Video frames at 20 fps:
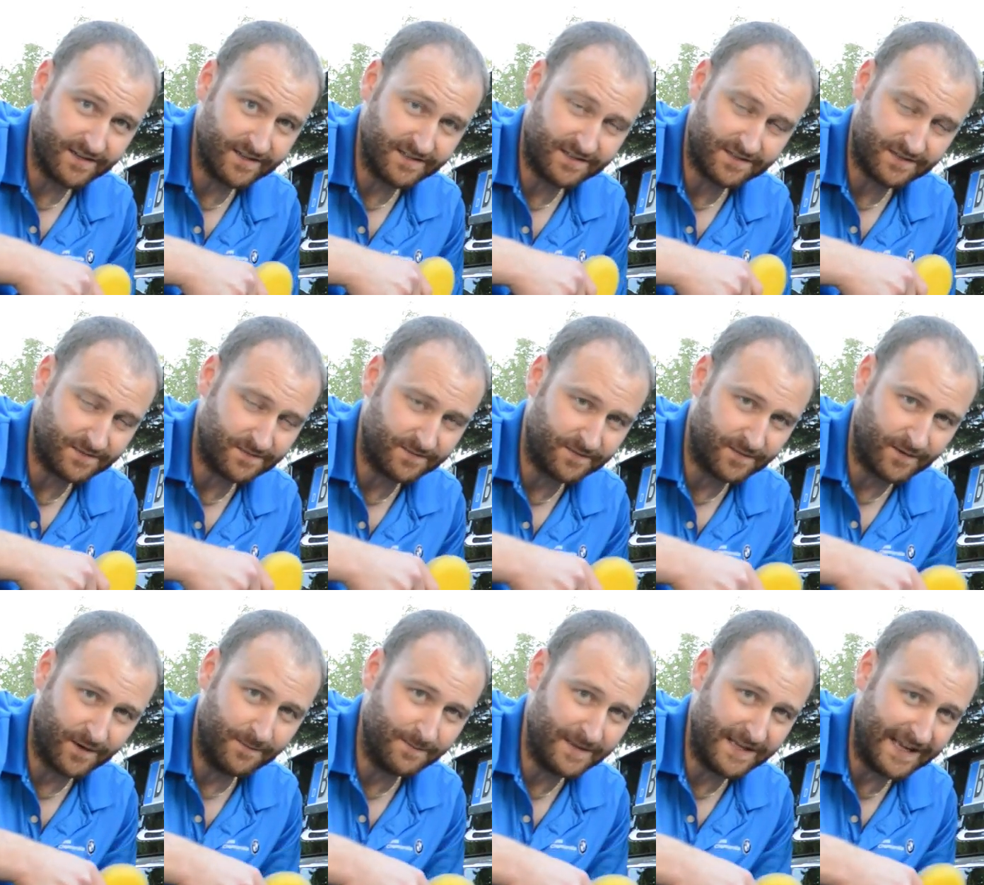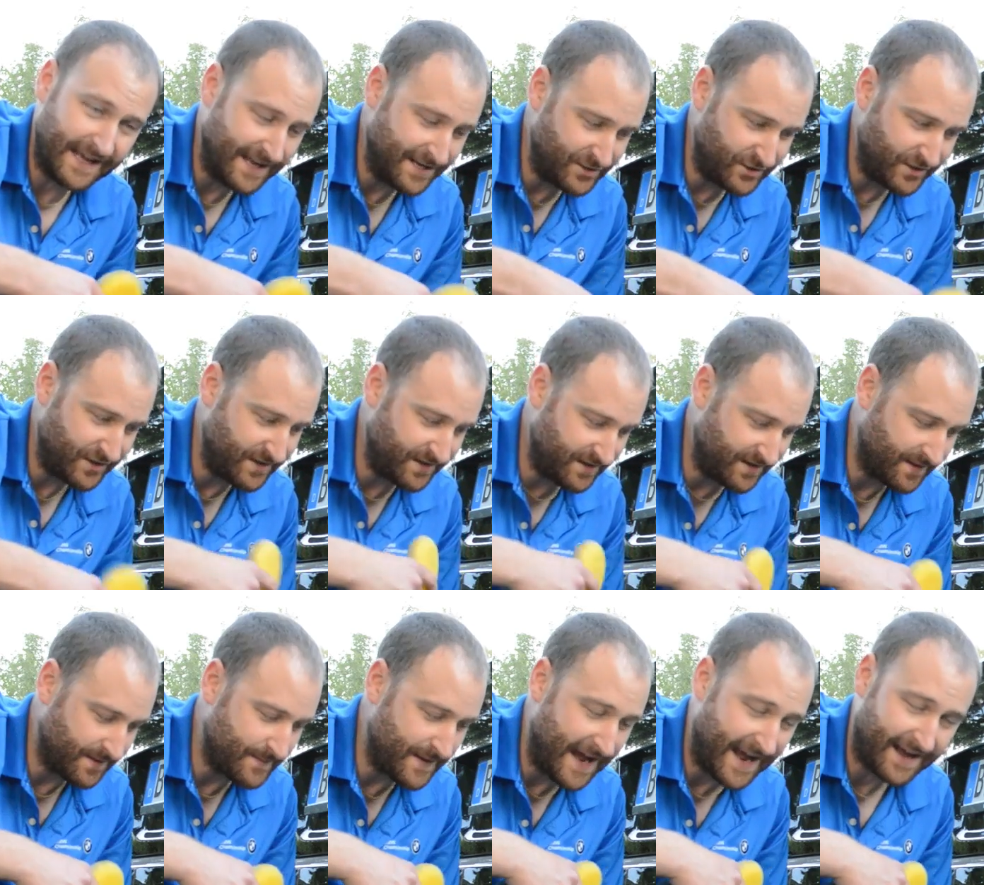It's from the engine to
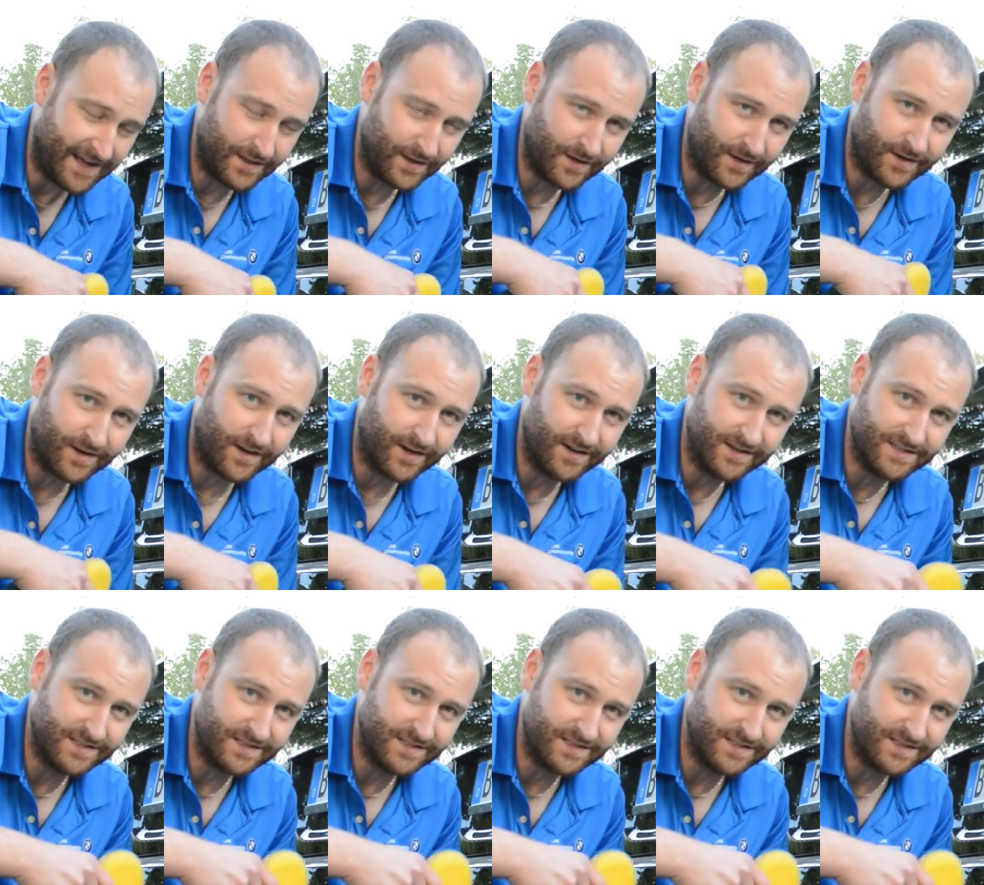the back of the car.